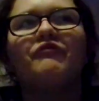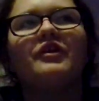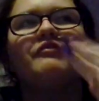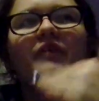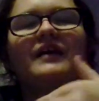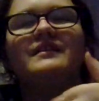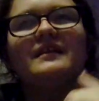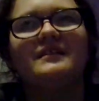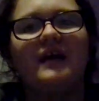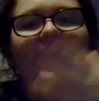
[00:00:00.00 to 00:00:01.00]
rewrite the
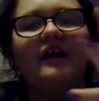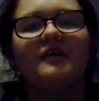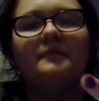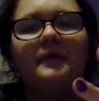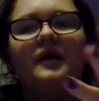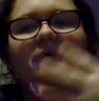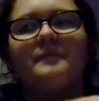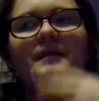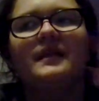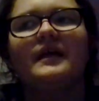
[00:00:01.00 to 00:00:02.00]
entire book,
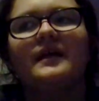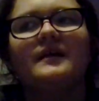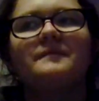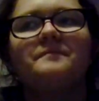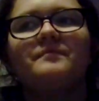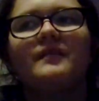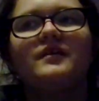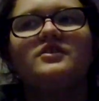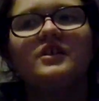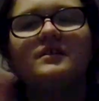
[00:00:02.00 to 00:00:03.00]
but like
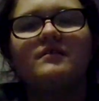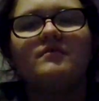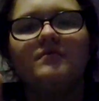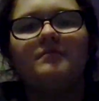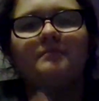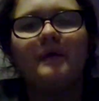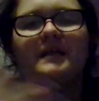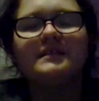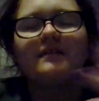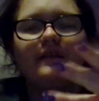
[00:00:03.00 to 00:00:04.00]
just
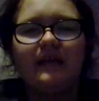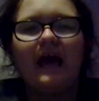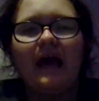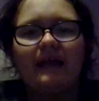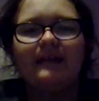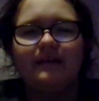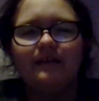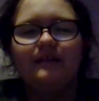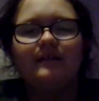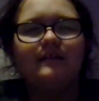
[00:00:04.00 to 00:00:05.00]
basically
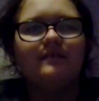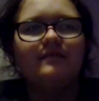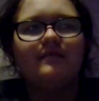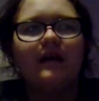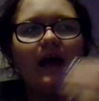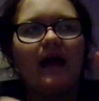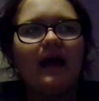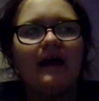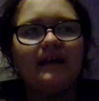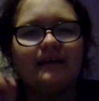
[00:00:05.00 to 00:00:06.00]
edit
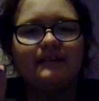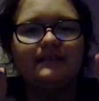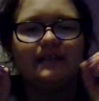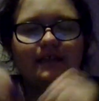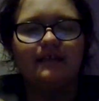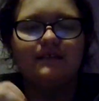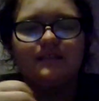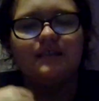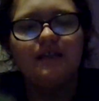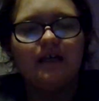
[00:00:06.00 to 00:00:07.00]
it.